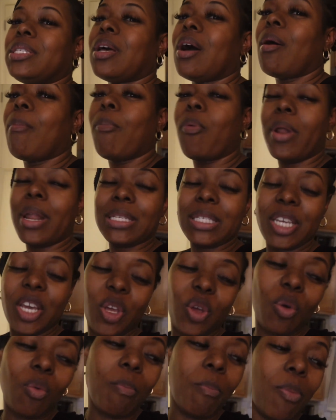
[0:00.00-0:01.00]
y'all, when I tell
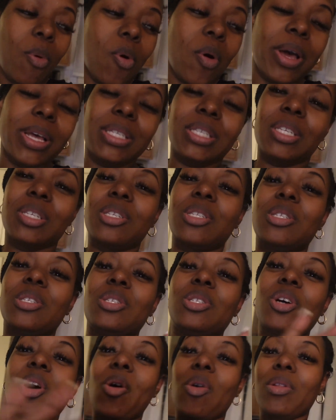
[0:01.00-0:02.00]
you, boys is
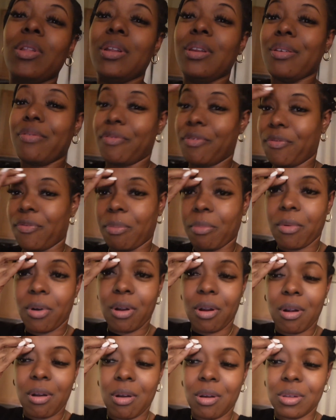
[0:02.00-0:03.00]
totally different from
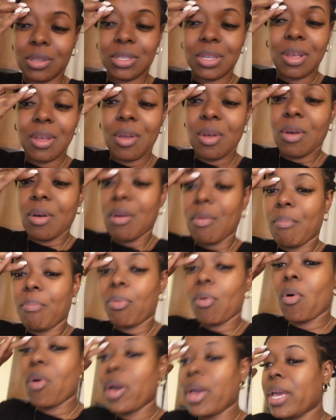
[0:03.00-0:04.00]
girls.
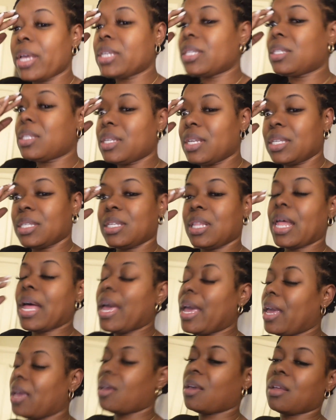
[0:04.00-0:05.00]
Boys is
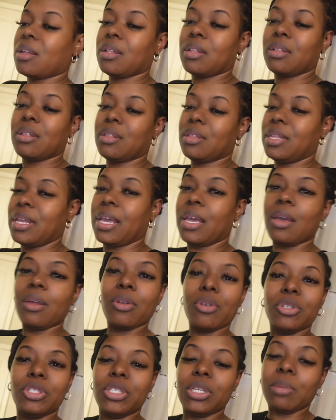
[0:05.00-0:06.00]
like, the
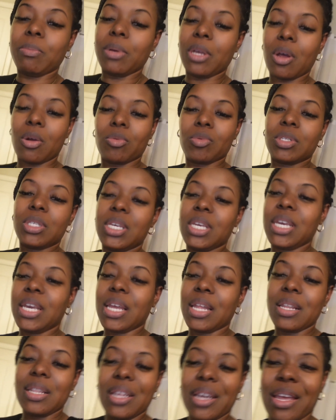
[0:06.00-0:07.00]
energy be on
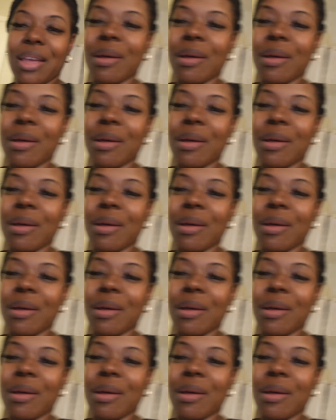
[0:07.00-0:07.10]
10. Look at